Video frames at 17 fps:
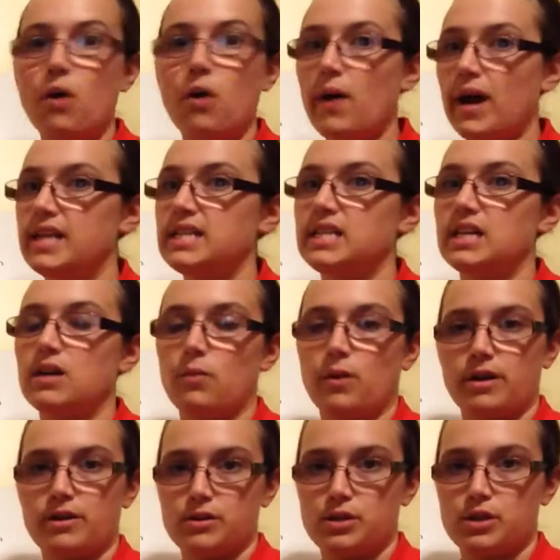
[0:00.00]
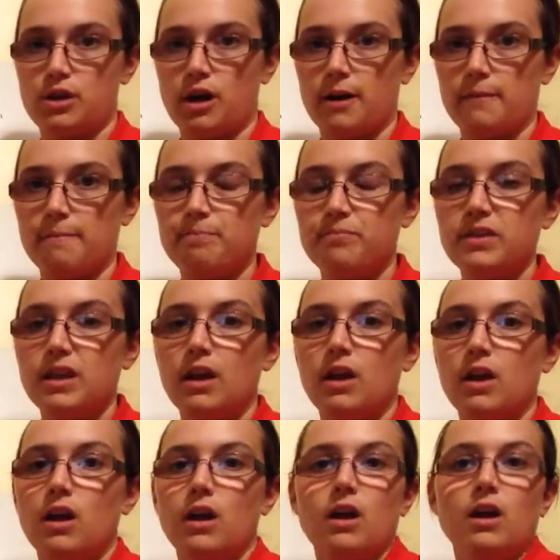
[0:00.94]
idea where to start.
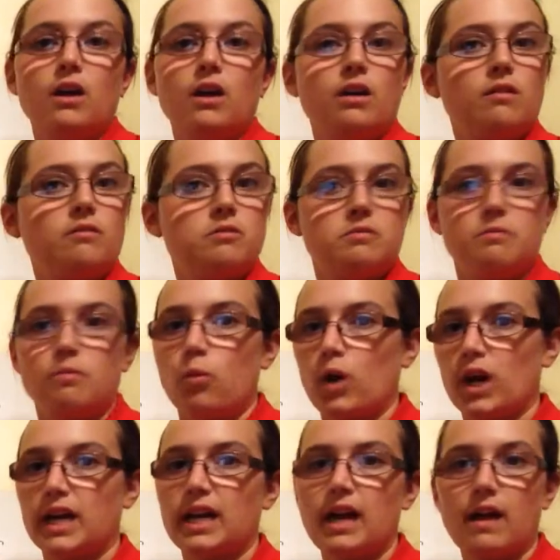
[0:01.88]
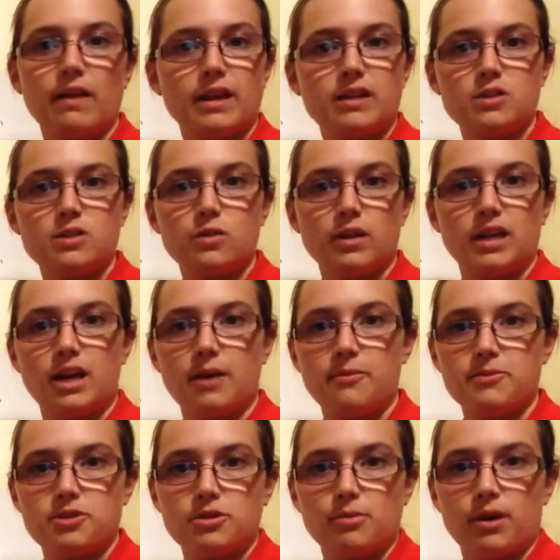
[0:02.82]
Work it out like a
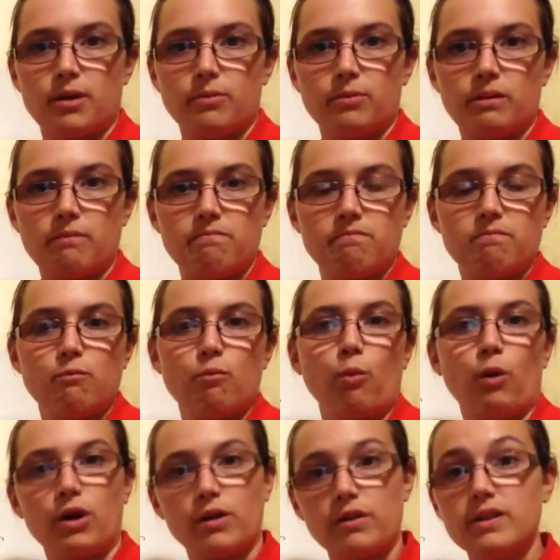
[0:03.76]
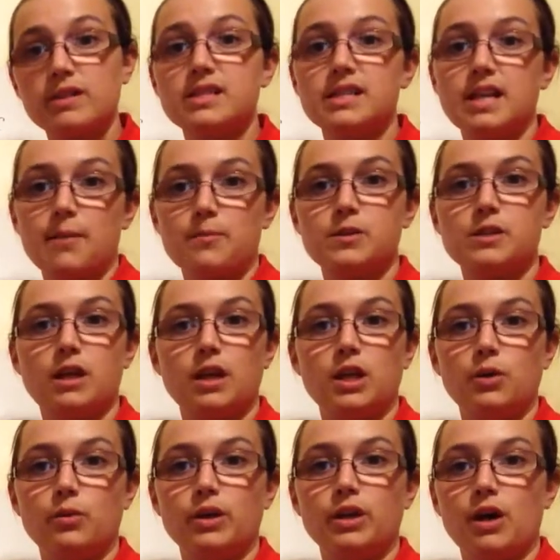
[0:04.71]
stoichiometry problem. What are the steps that
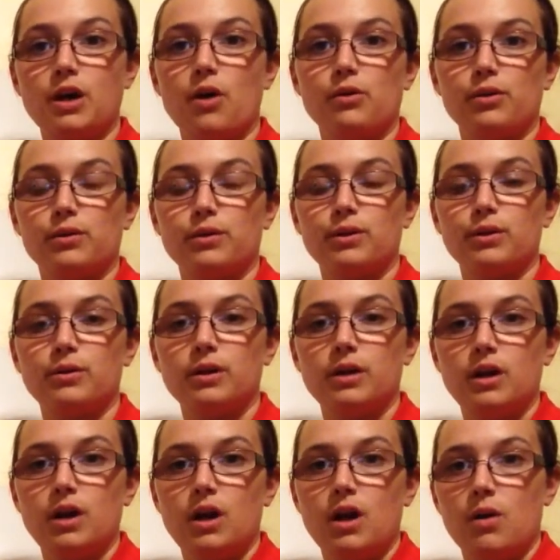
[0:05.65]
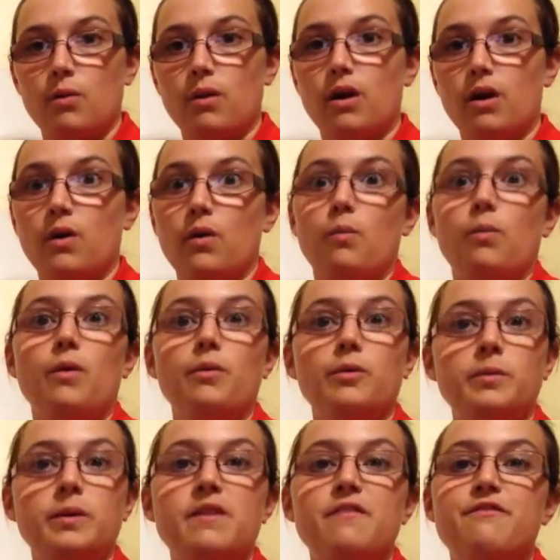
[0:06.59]
you would go through? Well, what
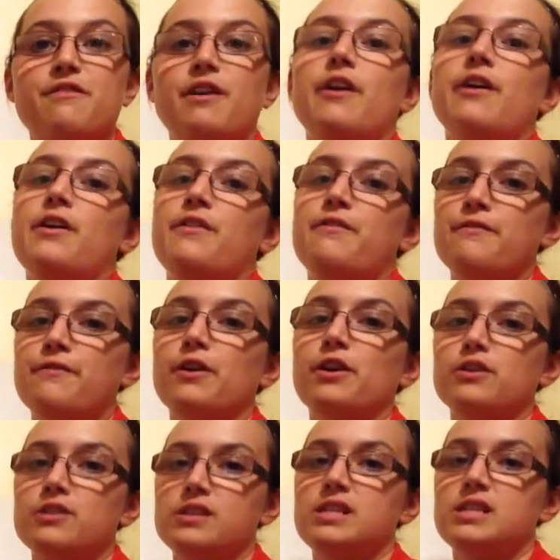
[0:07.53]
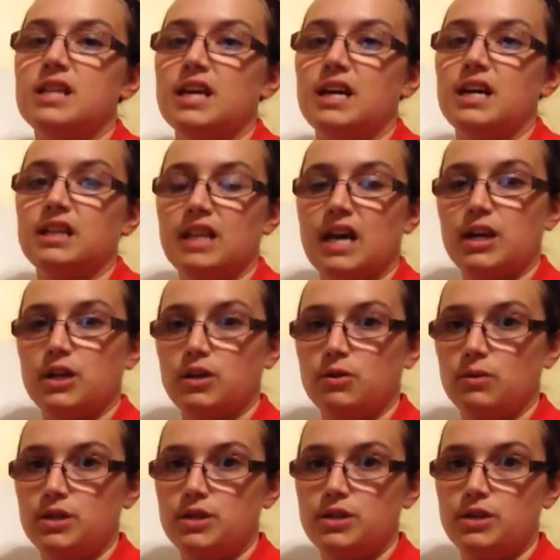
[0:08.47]
would be the very first thing that you
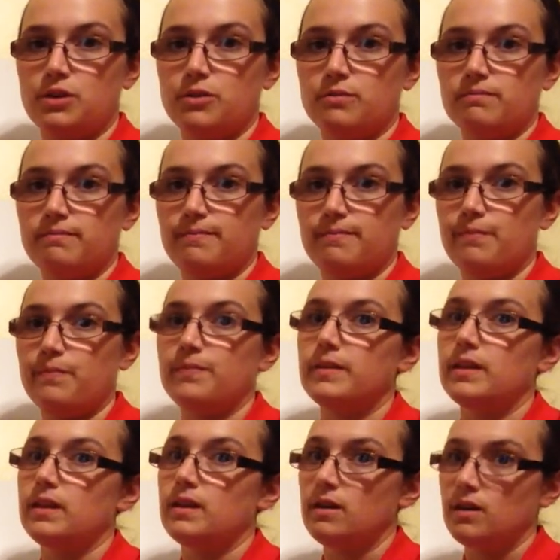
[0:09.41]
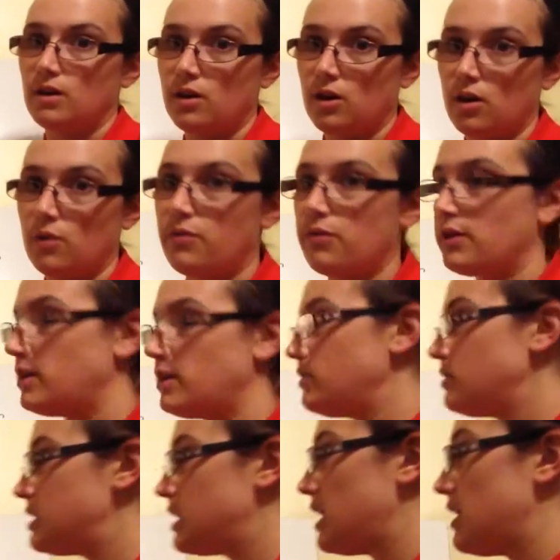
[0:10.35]
would do? Hopefully
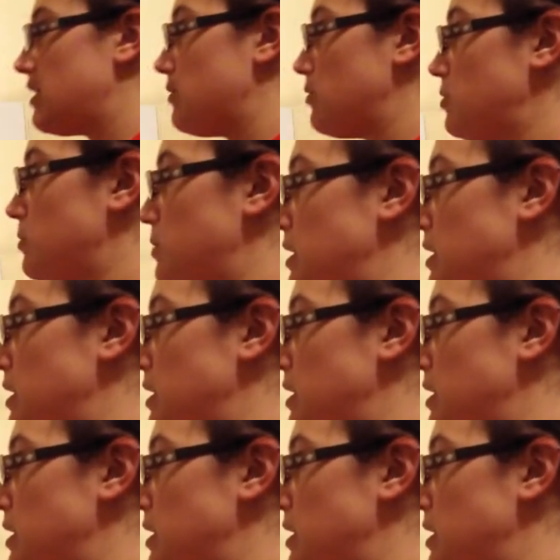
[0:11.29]
you say it would